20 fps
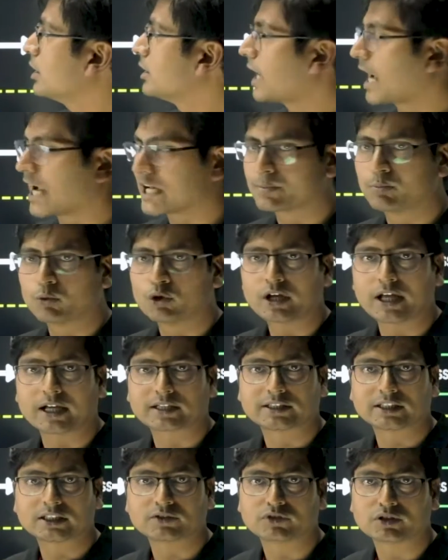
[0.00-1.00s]
a dashboard
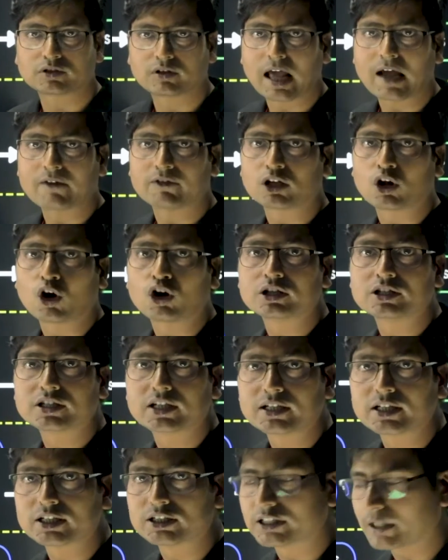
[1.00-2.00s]
access, which will have a
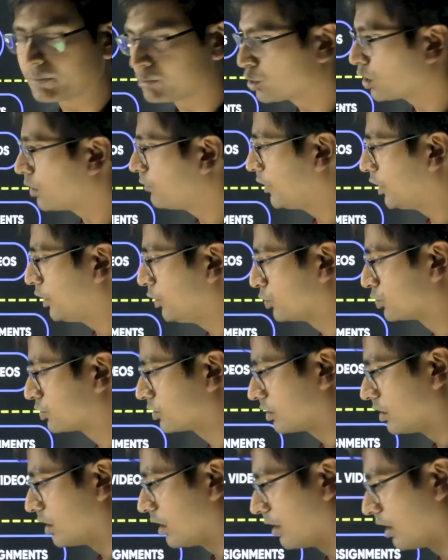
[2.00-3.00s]
non-engineering conceptual videos